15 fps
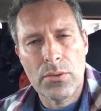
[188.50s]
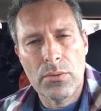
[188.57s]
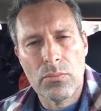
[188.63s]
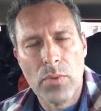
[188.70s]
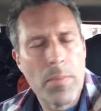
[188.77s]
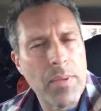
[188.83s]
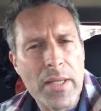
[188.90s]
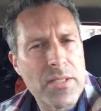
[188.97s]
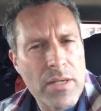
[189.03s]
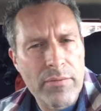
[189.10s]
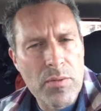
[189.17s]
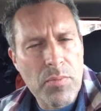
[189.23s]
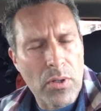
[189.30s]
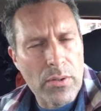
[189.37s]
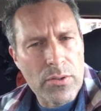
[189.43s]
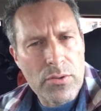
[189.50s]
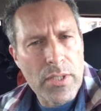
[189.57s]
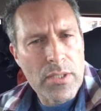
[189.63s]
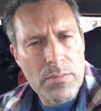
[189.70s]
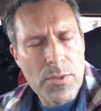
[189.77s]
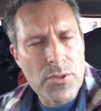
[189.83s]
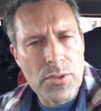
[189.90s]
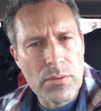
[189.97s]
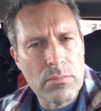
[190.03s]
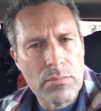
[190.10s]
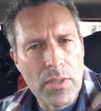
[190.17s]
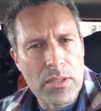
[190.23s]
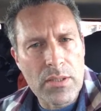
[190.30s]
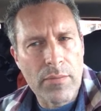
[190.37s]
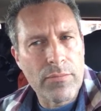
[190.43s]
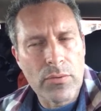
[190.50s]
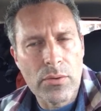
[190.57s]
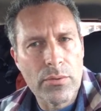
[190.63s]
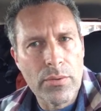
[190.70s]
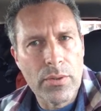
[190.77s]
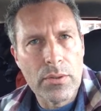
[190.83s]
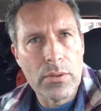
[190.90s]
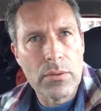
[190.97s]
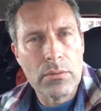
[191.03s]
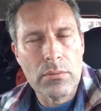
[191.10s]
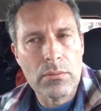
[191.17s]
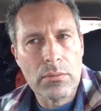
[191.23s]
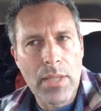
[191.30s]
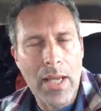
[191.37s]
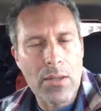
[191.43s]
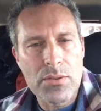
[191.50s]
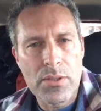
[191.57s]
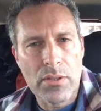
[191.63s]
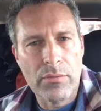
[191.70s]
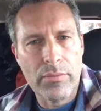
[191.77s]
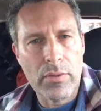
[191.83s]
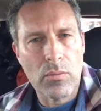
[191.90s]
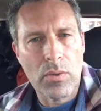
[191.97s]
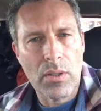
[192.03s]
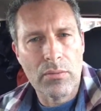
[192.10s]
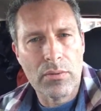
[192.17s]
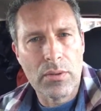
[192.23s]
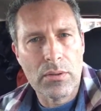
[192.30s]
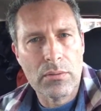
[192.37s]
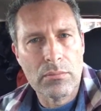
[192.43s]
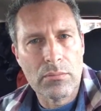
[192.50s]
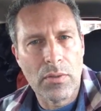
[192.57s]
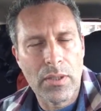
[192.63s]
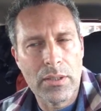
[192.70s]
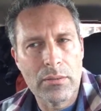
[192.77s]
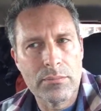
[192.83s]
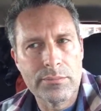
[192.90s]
replace every part of the transmission except for the housing of it or whatever, right?